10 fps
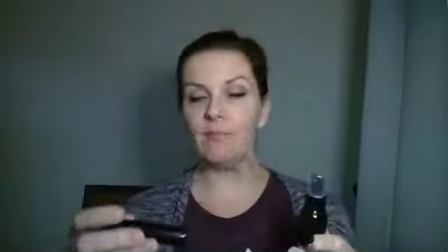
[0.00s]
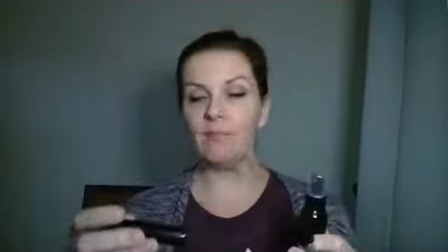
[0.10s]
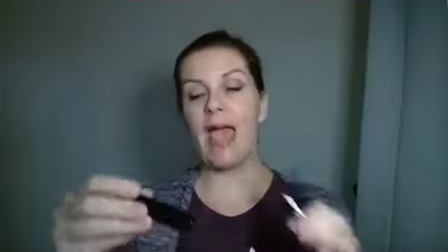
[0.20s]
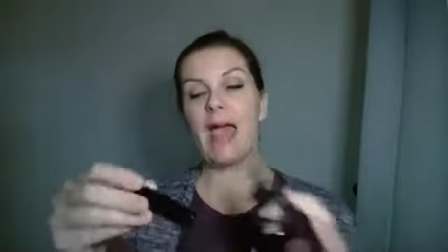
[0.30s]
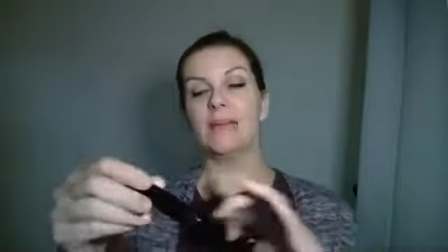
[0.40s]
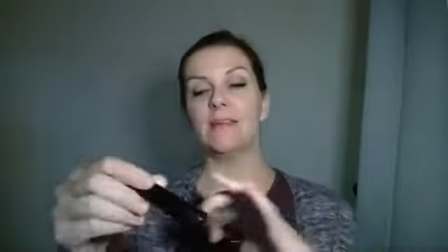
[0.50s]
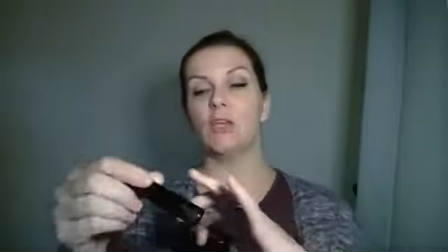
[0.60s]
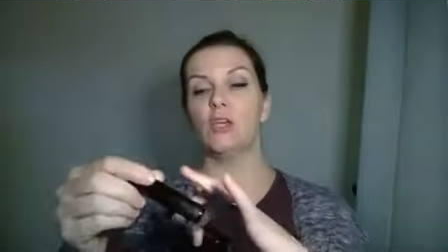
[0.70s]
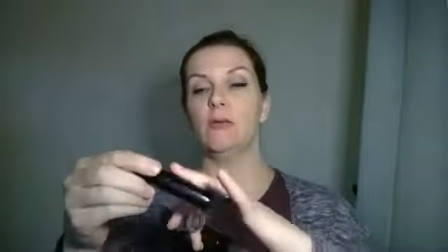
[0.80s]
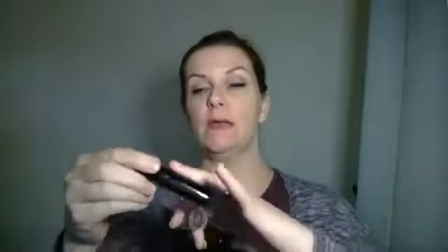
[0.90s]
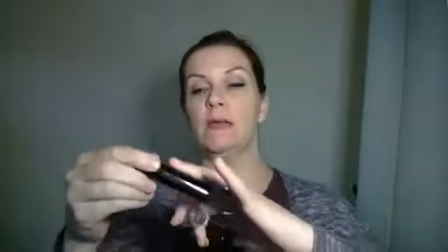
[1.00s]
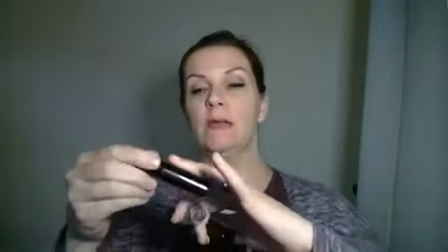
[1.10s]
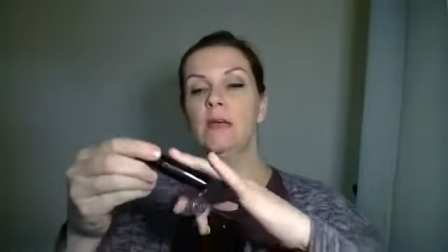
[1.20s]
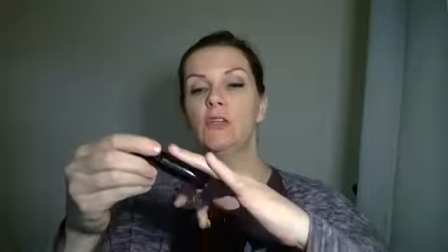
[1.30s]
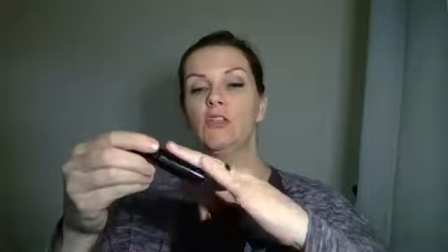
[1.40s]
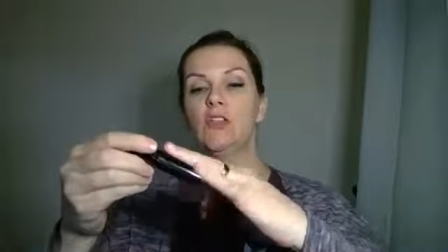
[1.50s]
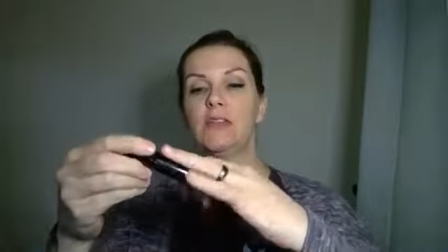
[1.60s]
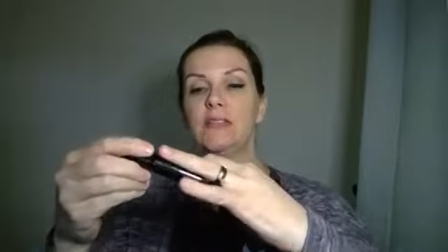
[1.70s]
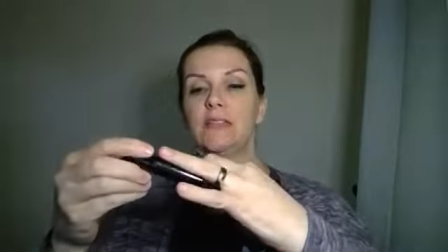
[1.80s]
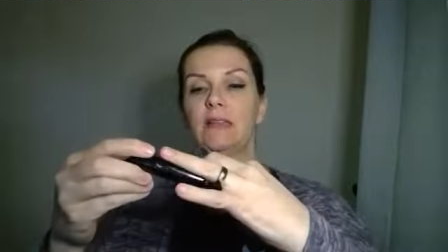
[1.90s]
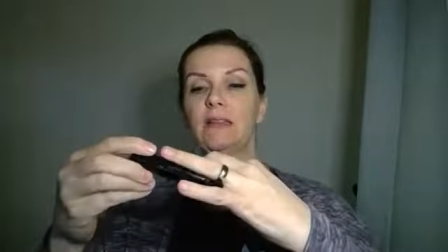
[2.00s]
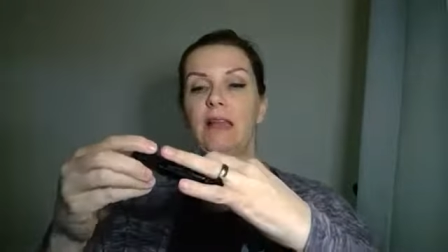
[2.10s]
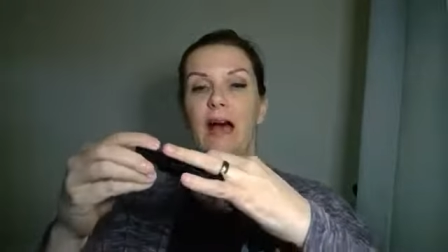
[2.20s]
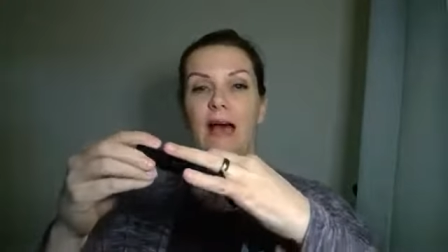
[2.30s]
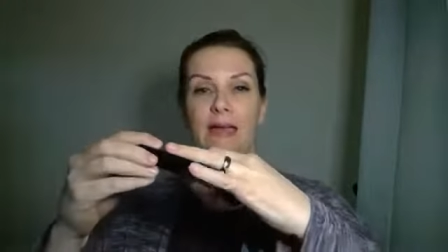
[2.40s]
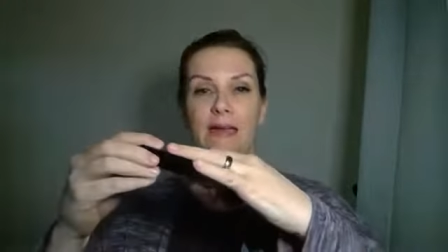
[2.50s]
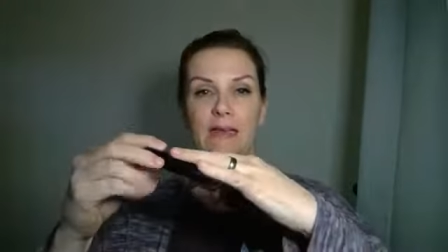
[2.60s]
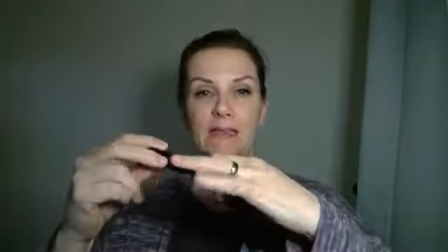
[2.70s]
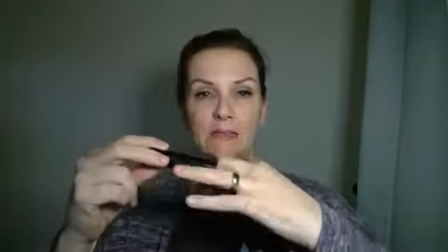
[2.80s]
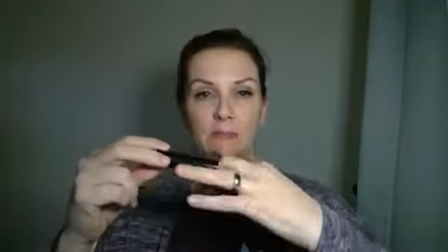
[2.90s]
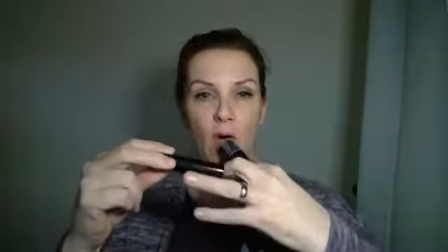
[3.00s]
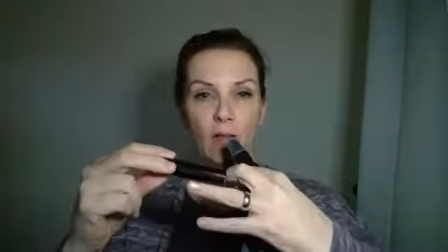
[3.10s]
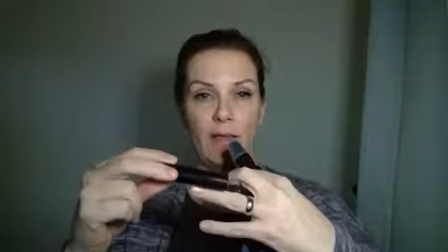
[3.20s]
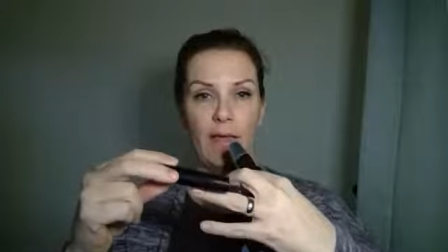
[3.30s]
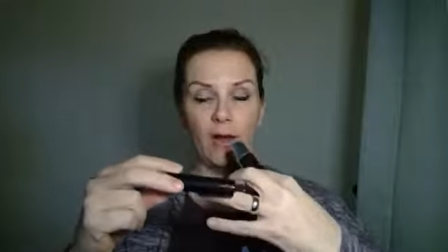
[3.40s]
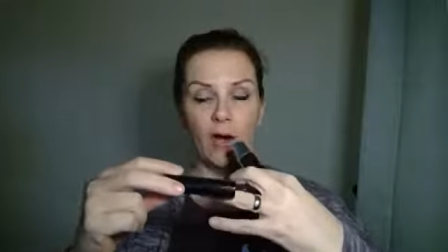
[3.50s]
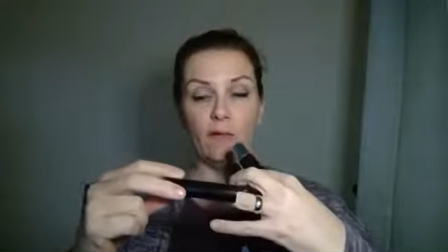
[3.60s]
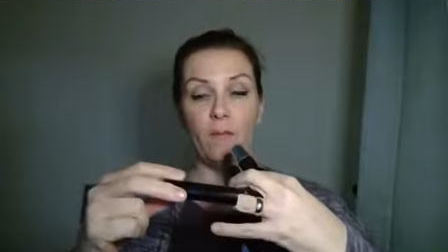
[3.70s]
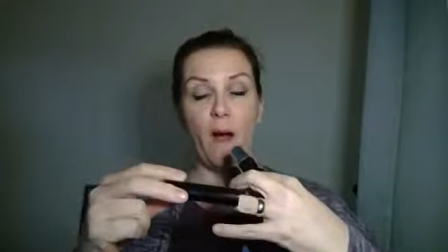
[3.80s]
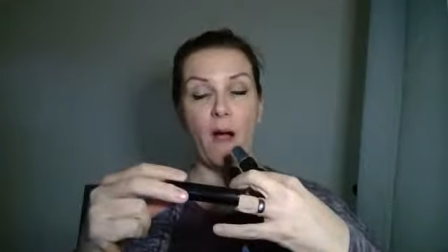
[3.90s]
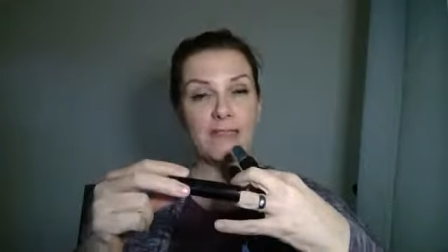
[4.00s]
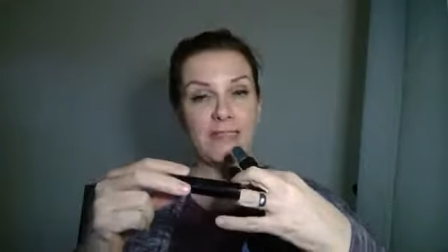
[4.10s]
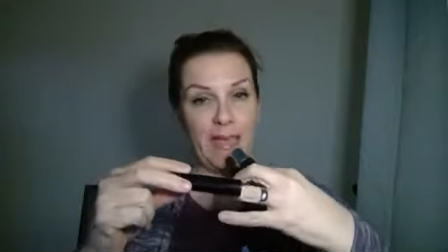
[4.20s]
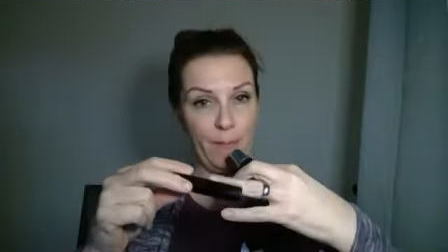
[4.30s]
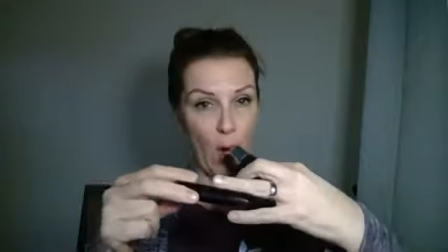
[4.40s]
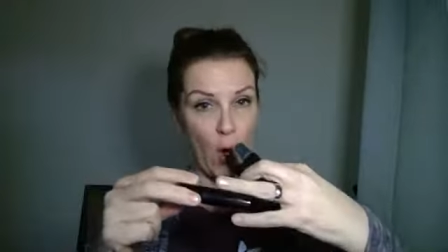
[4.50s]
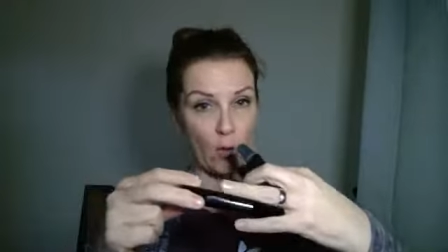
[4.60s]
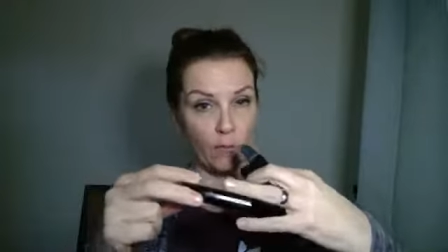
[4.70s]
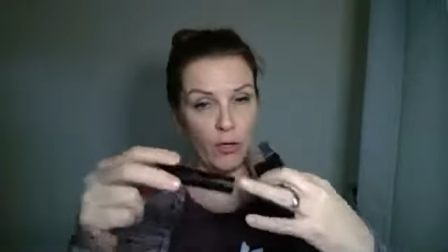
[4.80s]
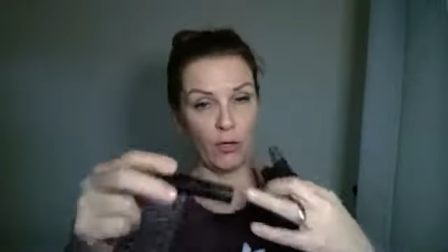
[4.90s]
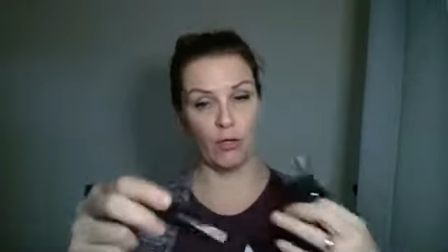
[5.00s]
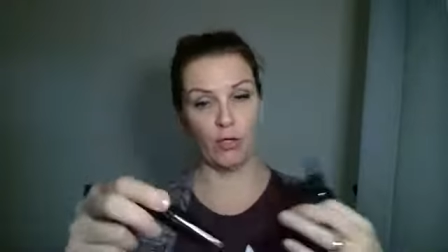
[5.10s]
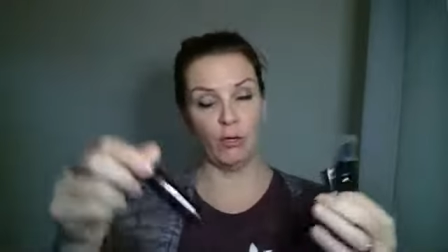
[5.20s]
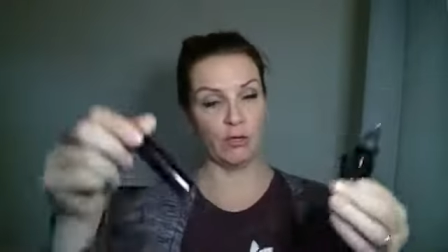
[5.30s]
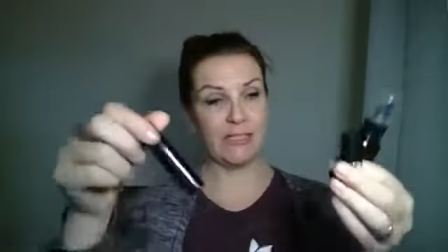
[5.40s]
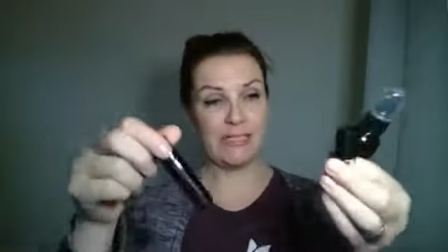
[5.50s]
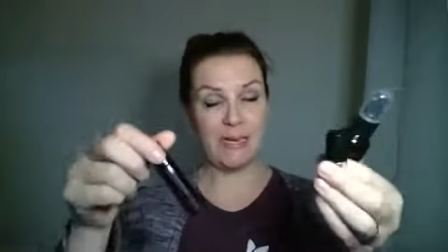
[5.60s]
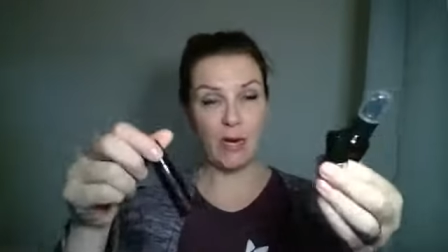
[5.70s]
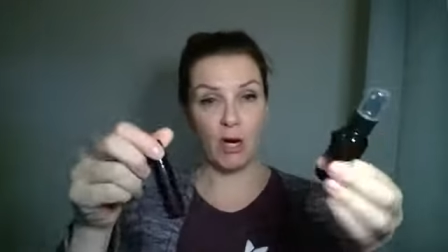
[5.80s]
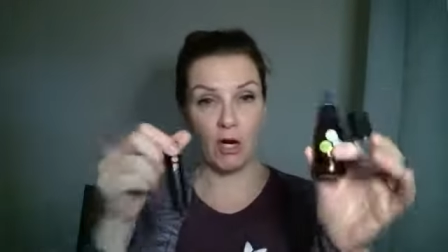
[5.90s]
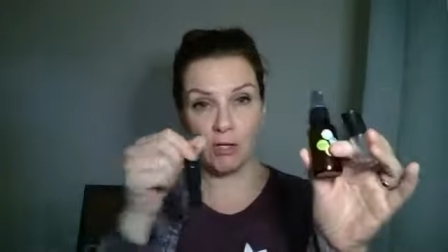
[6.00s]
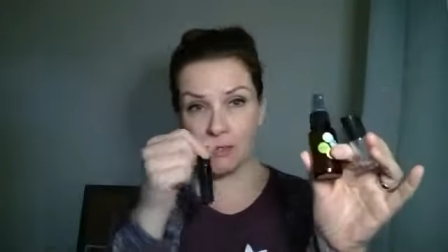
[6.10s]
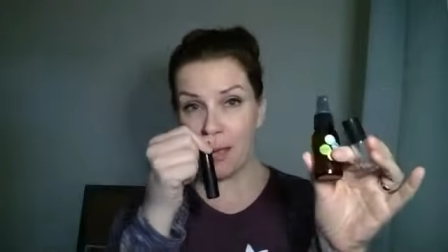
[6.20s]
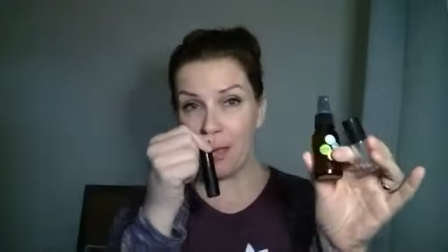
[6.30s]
And you can just line a small layer of box tape over your stickers